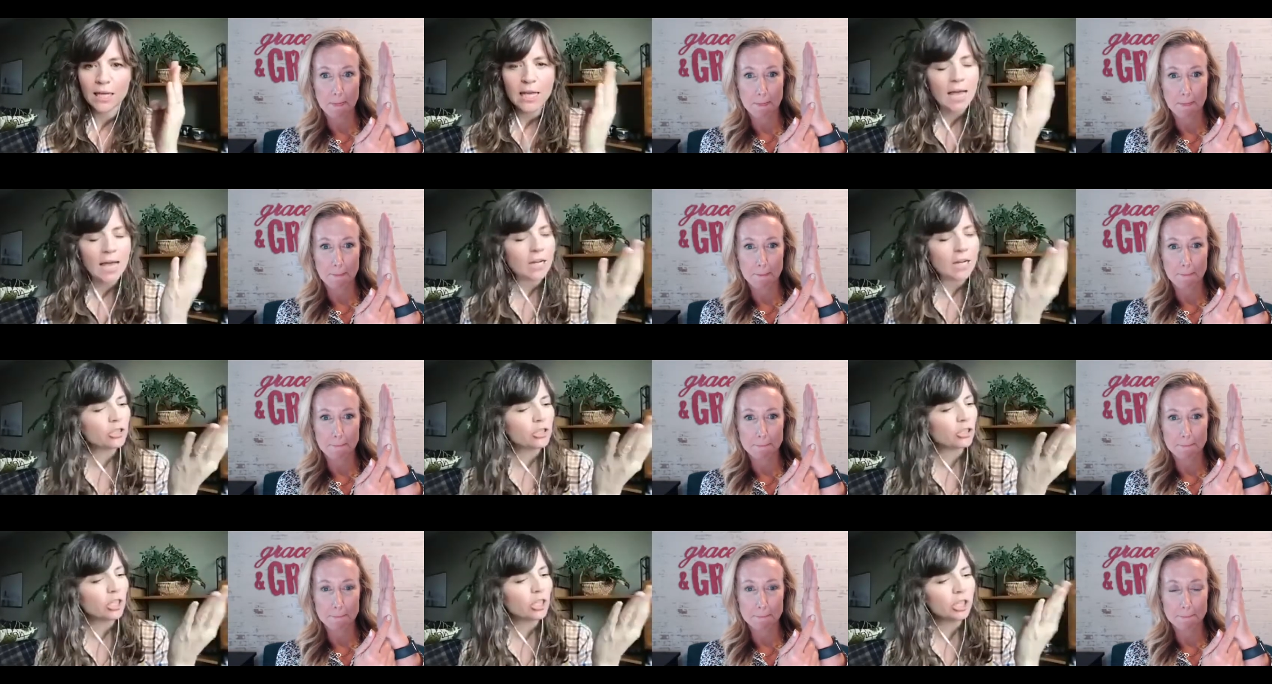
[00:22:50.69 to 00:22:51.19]

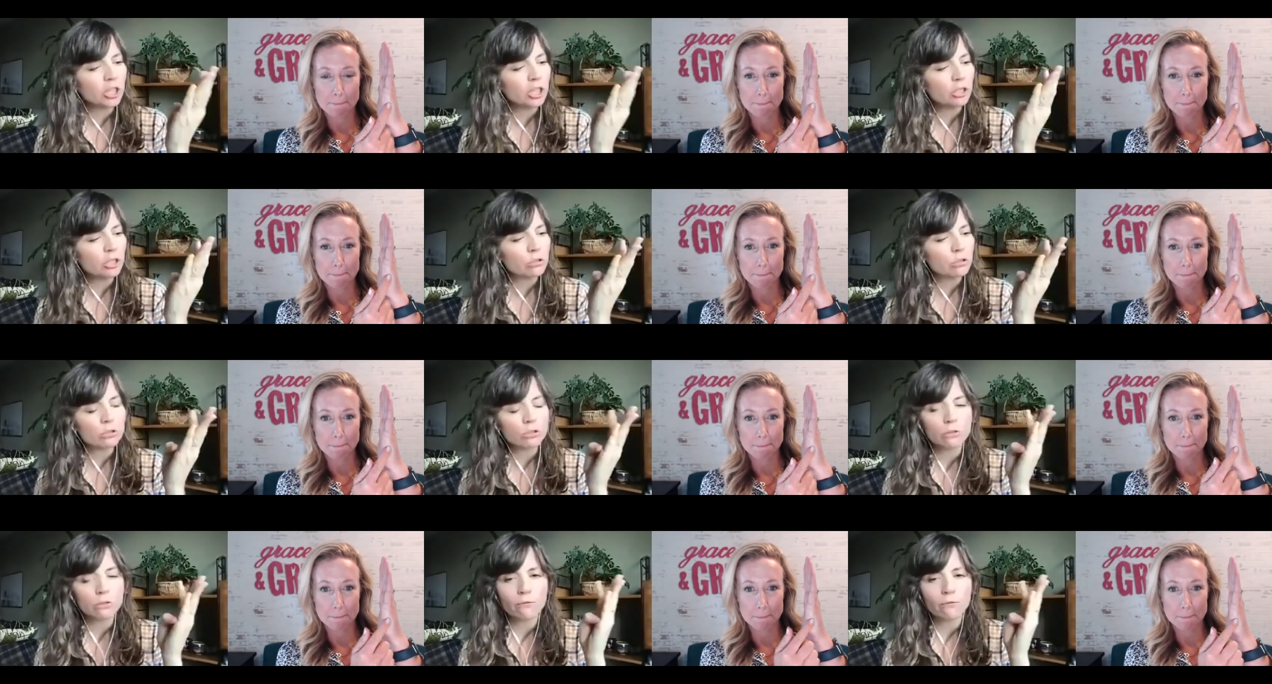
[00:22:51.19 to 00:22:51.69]
Speaker 1: And so you're going to
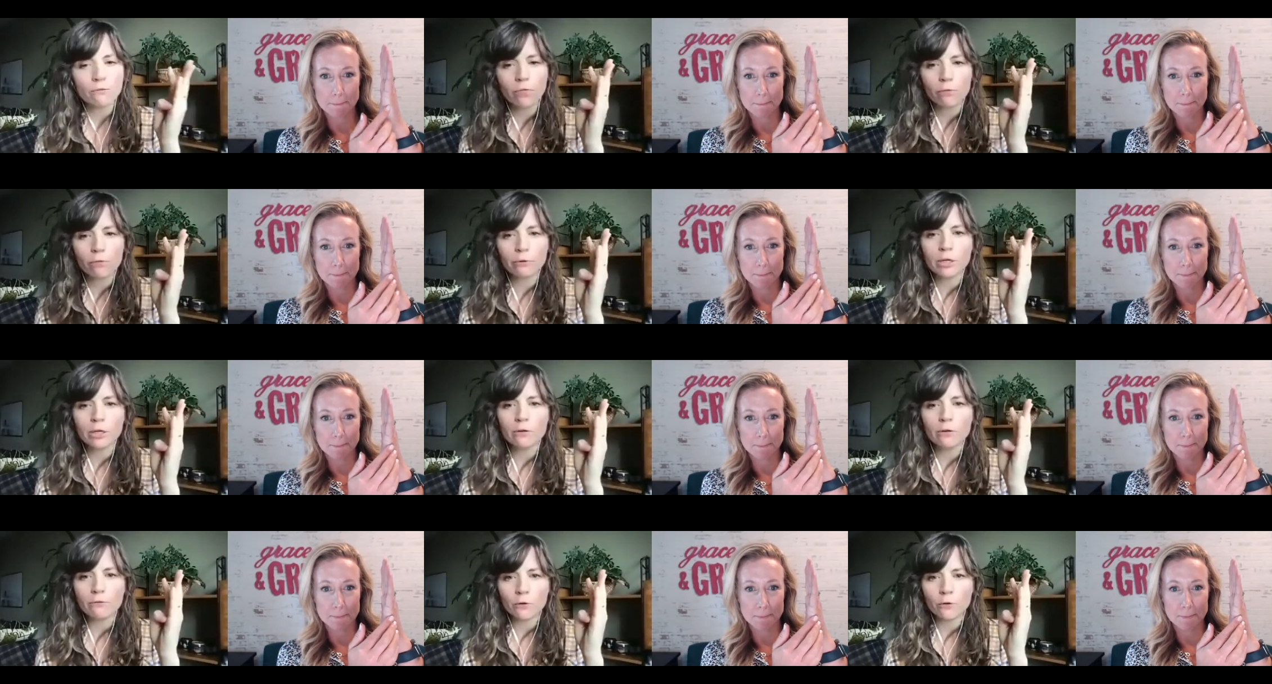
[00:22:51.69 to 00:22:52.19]
use sort of
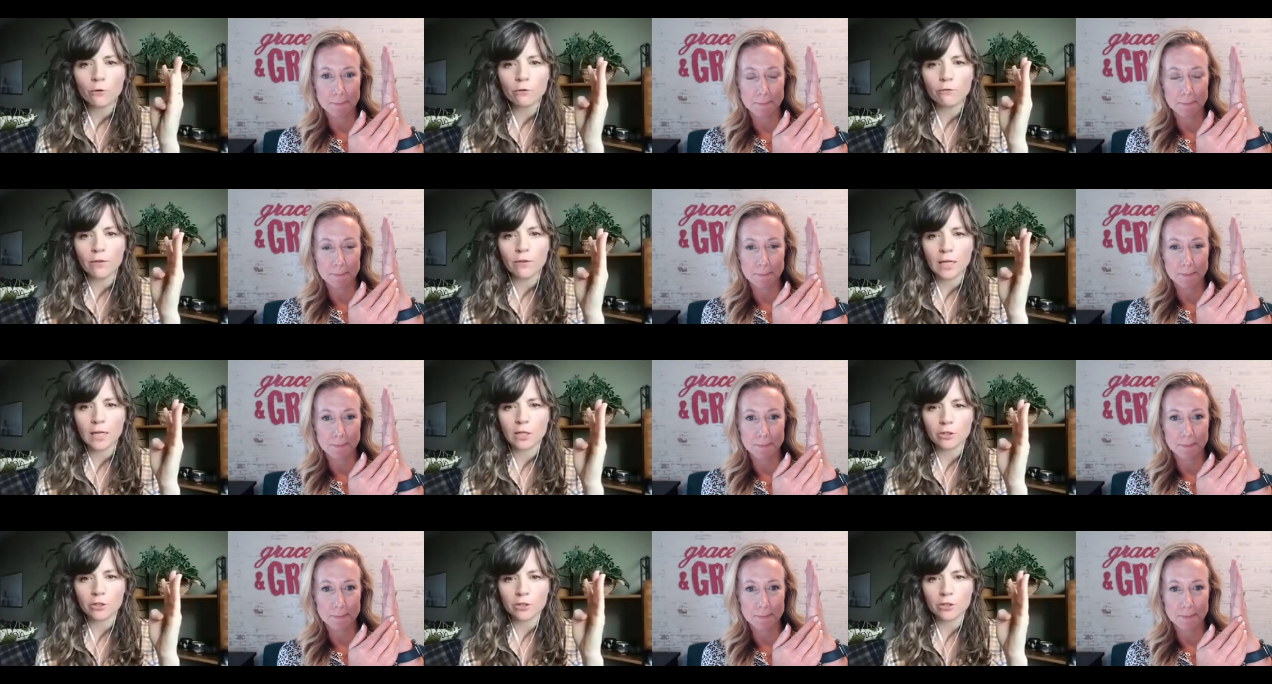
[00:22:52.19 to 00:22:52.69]
three or four
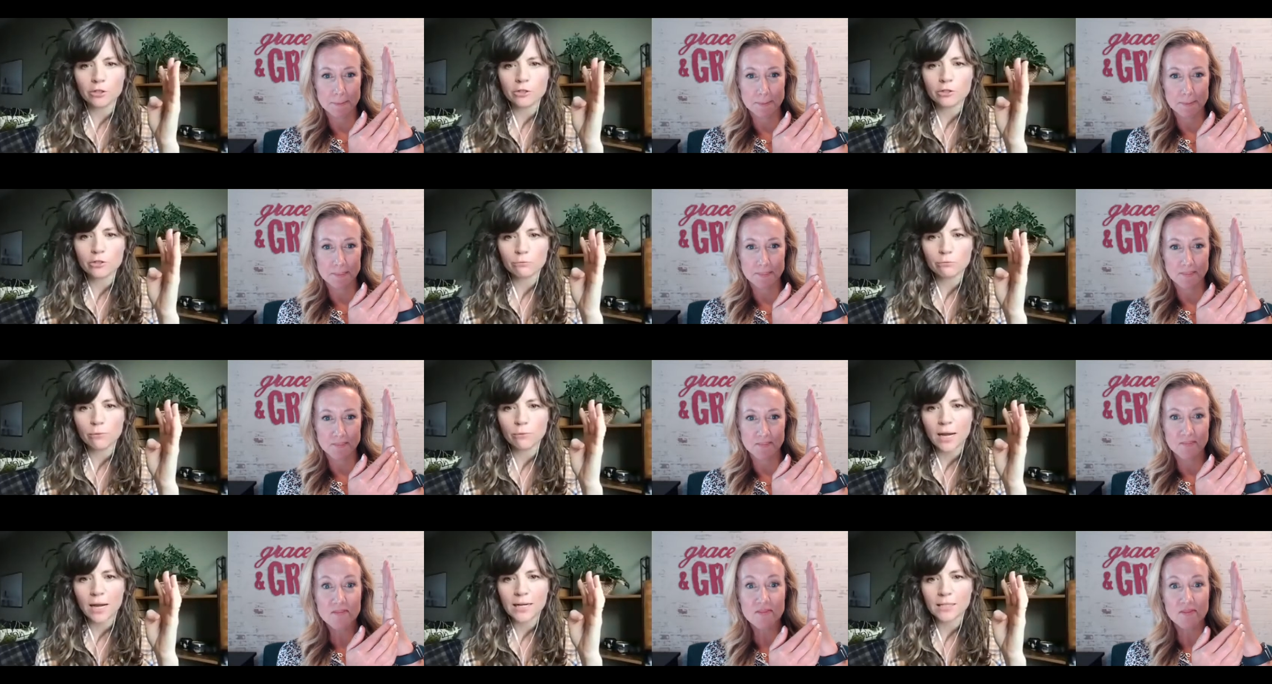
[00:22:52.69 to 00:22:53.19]
fingers,
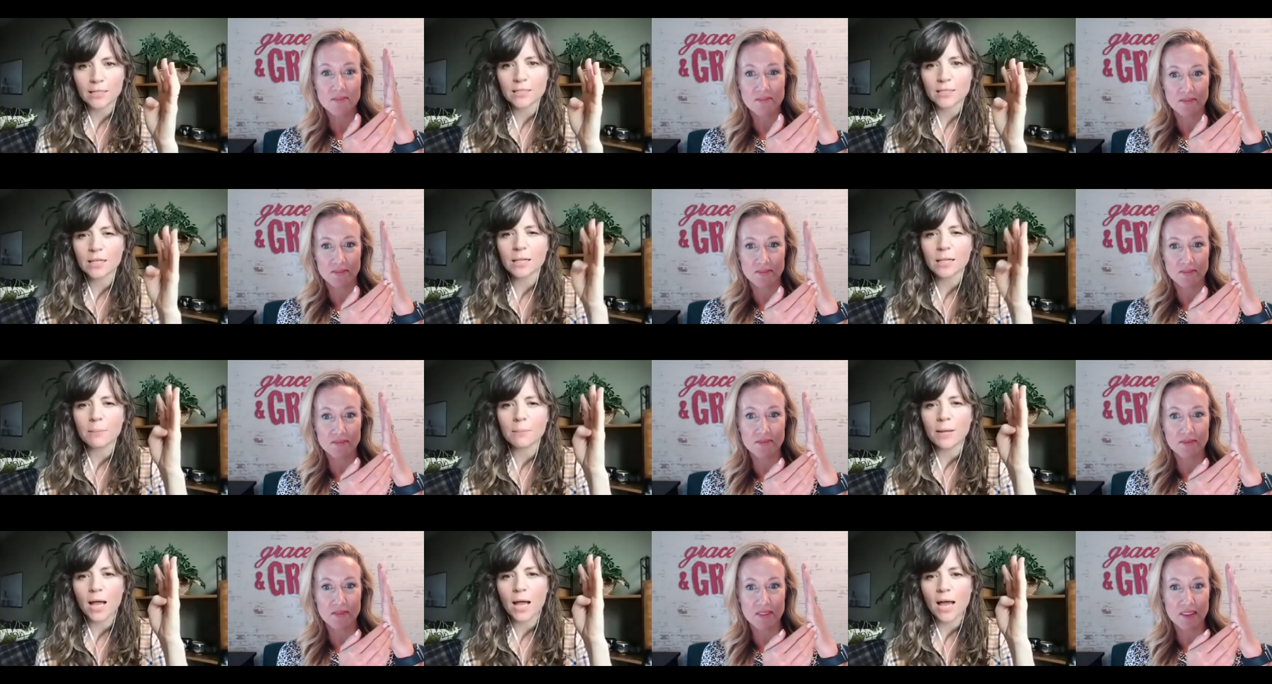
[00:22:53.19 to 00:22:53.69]
right? Just a
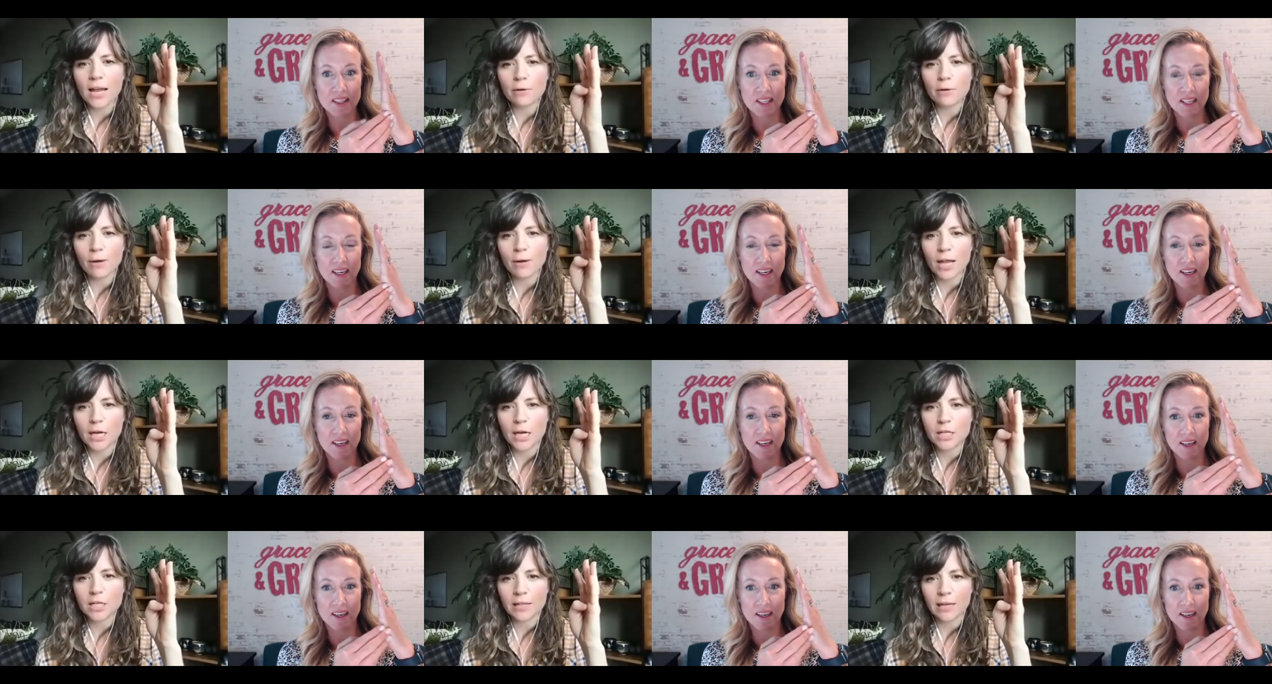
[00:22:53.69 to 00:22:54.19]
little bit higher, right
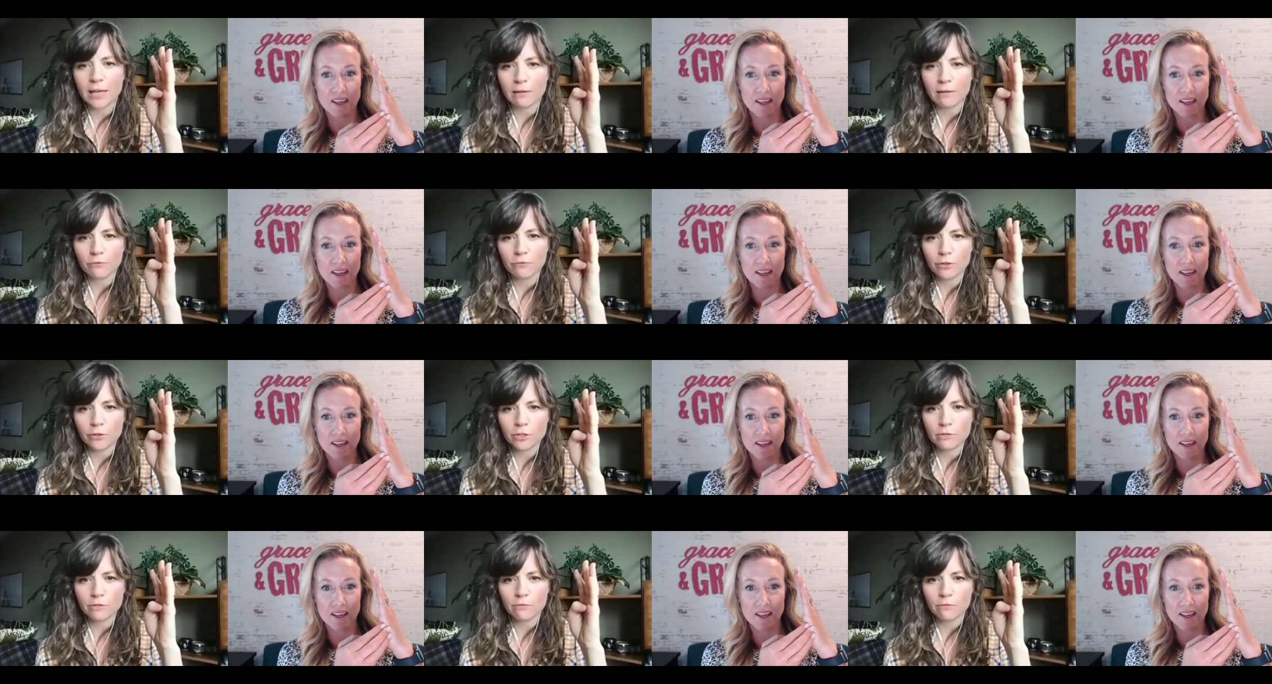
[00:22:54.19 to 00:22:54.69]
under that
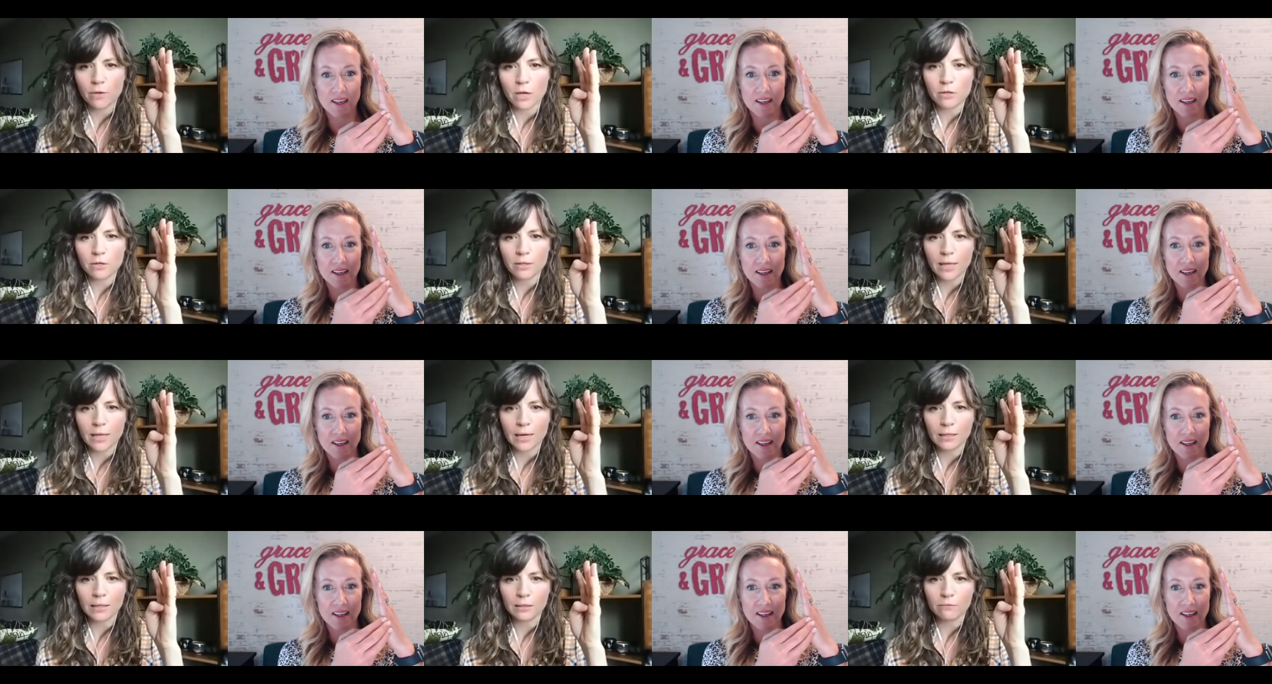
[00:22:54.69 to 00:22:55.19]
first, under
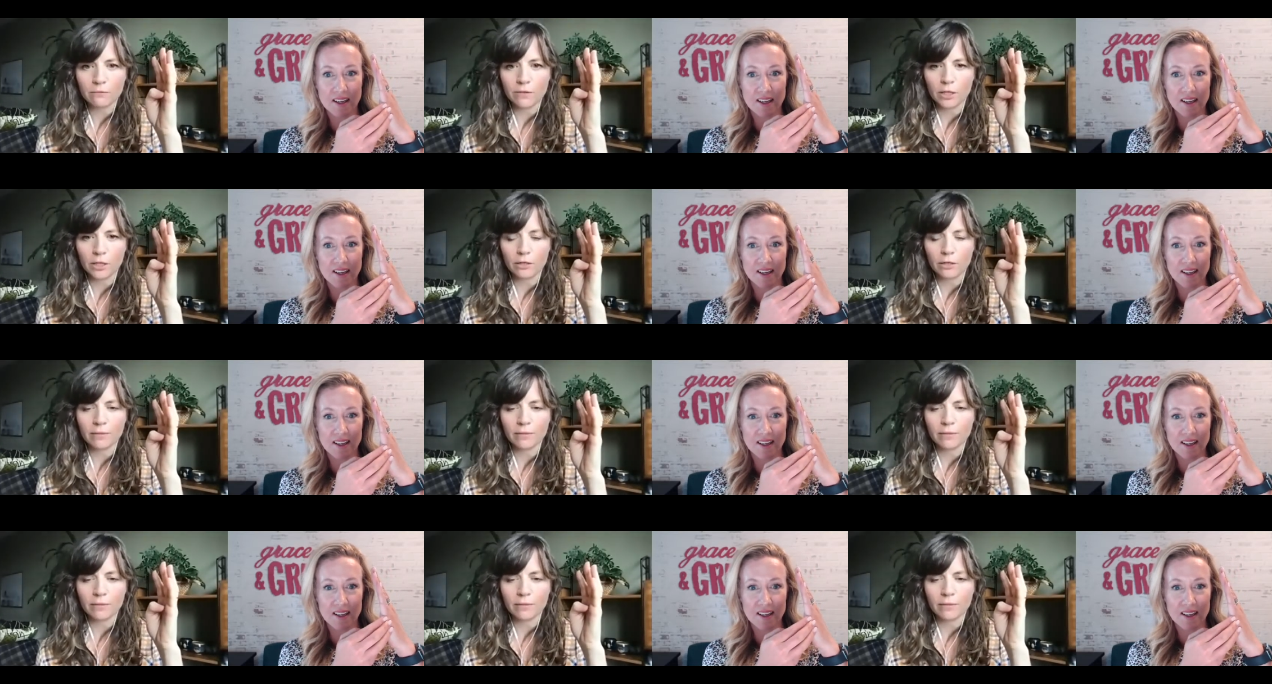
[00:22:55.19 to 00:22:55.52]
that little finger.